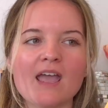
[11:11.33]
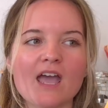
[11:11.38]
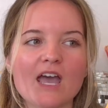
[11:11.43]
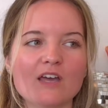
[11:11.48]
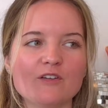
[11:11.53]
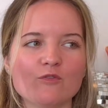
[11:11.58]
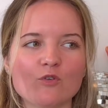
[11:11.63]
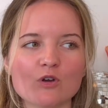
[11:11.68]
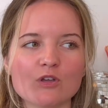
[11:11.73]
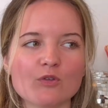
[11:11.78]

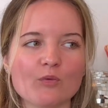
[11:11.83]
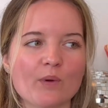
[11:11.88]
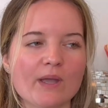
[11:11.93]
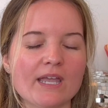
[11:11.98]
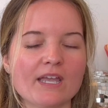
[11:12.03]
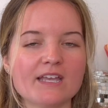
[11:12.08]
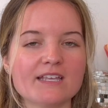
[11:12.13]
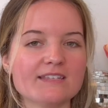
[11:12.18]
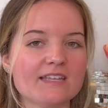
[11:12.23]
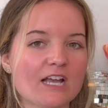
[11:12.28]
and Fourth
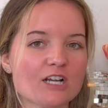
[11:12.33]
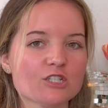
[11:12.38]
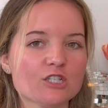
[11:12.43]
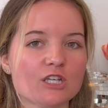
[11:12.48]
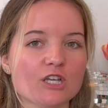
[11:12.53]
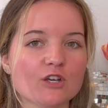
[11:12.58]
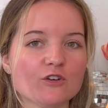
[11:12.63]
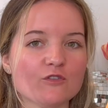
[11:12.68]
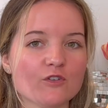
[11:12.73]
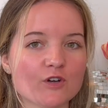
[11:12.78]
Wing is actually
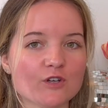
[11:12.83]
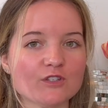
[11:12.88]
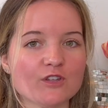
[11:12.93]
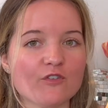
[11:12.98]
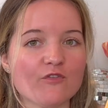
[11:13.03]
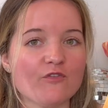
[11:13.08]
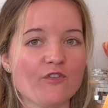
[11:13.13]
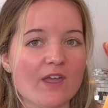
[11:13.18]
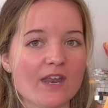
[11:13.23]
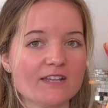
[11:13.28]
her first
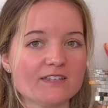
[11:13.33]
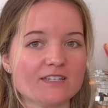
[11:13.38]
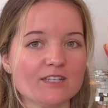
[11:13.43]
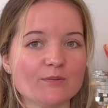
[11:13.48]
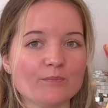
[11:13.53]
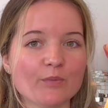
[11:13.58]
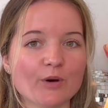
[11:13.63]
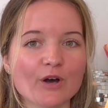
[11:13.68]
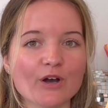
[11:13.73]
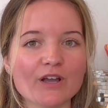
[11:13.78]
fantasy
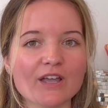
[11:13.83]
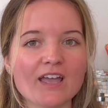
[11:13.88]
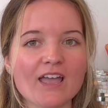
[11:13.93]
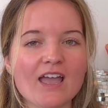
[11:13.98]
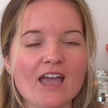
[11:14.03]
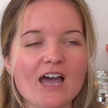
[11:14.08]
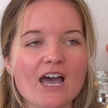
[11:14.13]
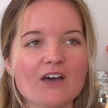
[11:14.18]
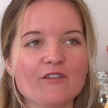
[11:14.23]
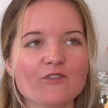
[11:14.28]
book,
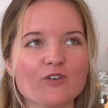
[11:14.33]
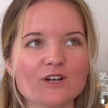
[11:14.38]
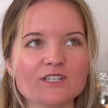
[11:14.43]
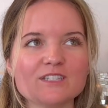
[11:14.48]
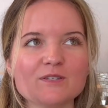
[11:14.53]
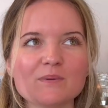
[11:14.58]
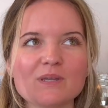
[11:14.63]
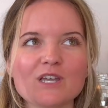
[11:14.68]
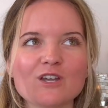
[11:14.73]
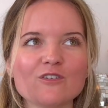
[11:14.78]
and for it
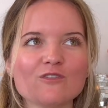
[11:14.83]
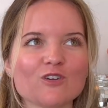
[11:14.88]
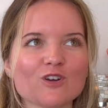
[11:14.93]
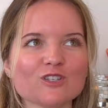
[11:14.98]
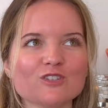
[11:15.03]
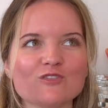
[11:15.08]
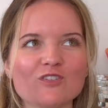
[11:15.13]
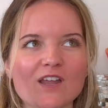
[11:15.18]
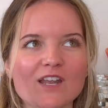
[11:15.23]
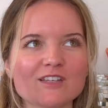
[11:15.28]
to be her
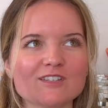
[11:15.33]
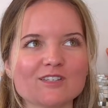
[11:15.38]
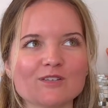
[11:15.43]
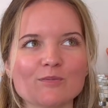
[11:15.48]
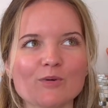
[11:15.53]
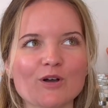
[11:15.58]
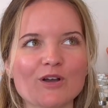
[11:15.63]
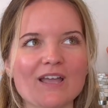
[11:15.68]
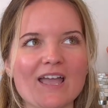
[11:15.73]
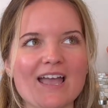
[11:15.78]
first fantasy
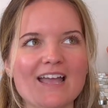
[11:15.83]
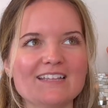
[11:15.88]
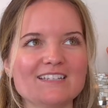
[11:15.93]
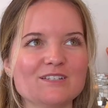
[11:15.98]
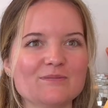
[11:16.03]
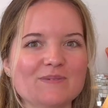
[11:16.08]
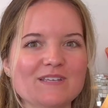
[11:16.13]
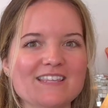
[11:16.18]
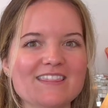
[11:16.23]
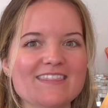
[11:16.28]
book and to
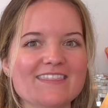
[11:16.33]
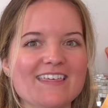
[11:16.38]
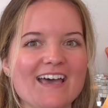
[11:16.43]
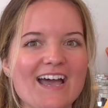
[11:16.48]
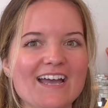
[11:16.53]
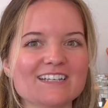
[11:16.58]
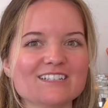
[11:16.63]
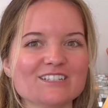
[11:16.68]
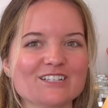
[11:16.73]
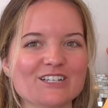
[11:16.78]
be
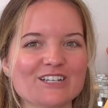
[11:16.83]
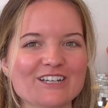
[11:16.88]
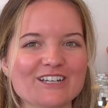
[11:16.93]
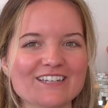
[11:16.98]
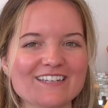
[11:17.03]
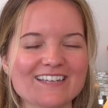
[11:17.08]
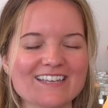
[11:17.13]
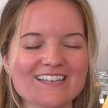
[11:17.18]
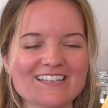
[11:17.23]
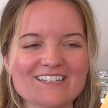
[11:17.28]
that
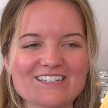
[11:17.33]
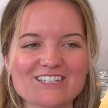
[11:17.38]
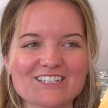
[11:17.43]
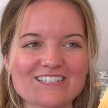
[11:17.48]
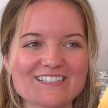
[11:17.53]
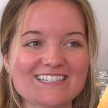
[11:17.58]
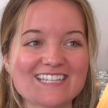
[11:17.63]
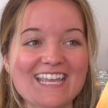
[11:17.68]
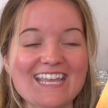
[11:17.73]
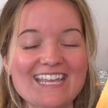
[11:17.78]
good is
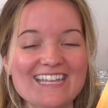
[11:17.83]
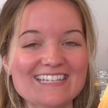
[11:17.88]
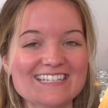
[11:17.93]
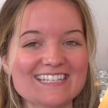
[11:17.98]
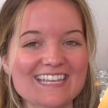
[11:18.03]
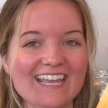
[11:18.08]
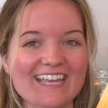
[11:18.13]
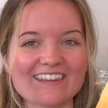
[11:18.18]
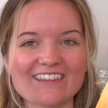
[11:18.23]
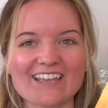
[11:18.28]
just
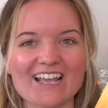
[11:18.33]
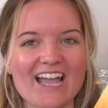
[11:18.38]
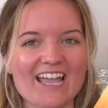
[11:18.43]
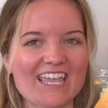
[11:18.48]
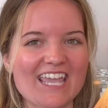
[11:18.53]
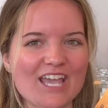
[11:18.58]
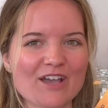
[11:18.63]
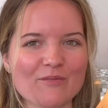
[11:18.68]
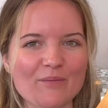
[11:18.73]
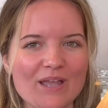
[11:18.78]
insane. Like, I
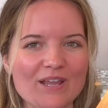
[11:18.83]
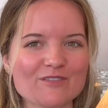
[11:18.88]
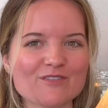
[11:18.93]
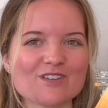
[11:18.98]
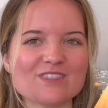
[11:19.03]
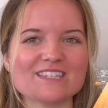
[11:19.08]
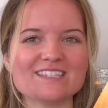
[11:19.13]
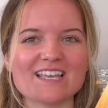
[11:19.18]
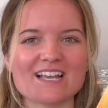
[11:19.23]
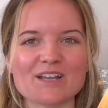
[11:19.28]
can't wait for
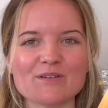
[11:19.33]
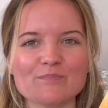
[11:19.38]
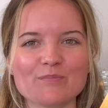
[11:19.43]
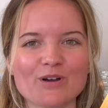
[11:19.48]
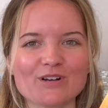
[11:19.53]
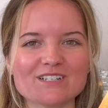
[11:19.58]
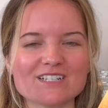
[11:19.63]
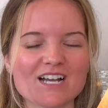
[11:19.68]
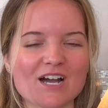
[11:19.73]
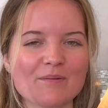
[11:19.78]
the second
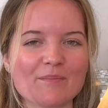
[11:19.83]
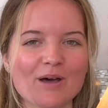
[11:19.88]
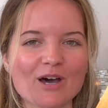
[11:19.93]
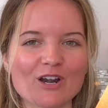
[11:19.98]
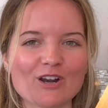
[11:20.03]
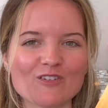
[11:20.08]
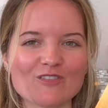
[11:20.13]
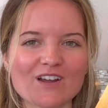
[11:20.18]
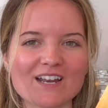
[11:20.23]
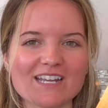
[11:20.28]
book to come out
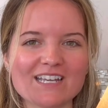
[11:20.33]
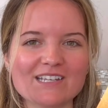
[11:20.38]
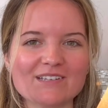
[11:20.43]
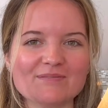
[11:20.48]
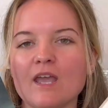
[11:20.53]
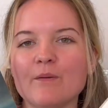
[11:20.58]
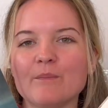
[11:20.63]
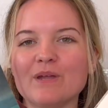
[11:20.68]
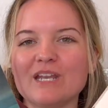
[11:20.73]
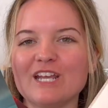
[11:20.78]
already.
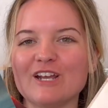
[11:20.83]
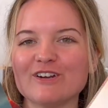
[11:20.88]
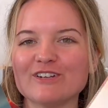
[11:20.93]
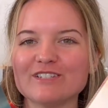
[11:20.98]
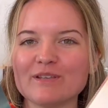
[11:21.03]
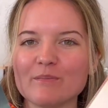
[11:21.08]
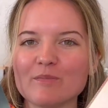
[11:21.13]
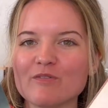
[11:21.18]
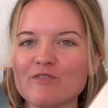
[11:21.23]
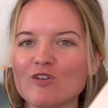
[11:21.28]
But here are
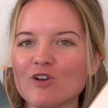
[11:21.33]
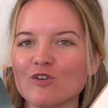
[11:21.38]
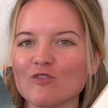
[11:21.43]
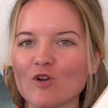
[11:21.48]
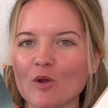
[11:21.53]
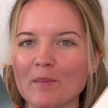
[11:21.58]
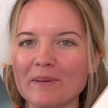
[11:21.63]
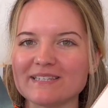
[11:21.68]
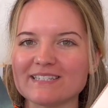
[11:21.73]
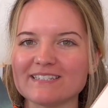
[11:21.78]
some of her
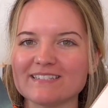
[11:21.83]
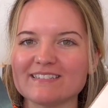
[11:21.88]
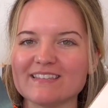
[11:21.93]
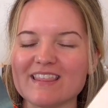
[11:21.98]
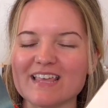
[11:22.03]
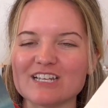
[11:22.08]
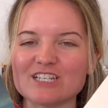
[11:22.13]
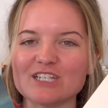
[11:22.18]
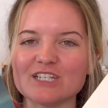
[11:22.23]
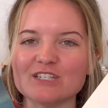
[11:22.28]
romances
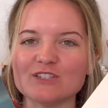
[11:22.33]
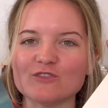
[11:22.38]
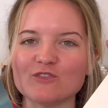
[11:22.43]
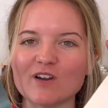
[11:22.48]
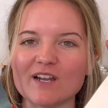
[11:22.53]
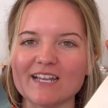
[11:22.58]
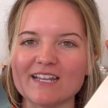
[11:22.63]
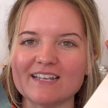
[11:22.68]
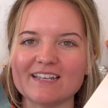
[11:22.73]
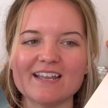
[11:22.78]
that she has
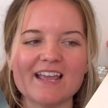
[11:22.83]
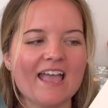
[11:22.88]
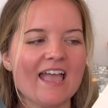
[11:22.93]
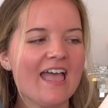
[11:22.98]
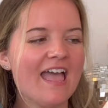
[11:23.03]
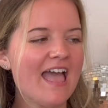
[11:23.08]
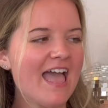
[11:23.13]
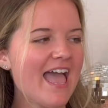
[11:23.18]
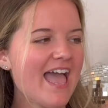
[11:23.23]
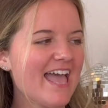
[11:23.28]
written,
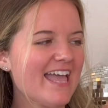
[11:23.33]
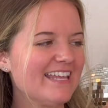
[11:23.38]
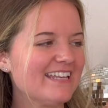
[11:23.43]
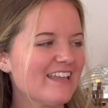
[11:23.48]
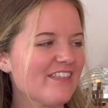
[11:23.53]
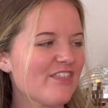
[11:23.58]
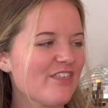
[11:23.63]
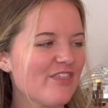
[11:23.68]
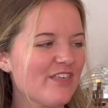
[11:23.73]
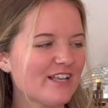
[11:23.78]
and
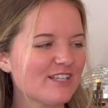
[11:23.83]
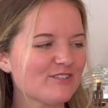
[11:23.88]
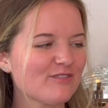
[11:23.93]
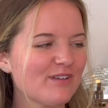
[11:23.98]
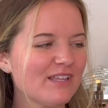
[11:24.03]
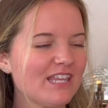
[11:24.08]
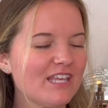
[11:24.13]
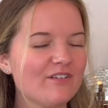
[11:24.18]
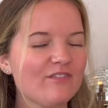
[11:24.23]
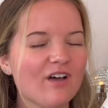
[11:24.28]
The Things We
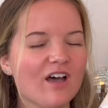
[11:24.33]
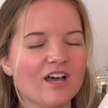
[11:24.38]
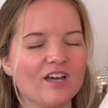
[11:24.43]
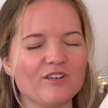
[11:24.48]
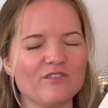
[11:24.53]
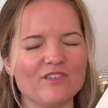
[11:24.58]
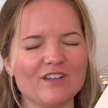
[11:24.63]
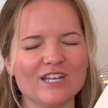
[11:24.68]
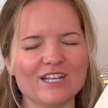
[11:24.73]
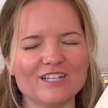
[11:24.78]
Leave
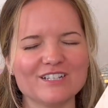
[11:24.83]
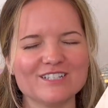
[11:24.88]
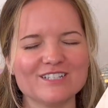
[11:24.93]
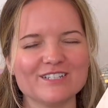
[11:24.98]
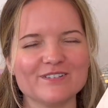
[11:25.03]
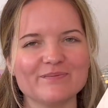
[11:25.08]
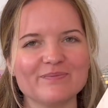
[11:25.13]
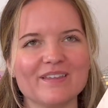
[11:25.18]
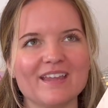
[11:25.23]
Unfinished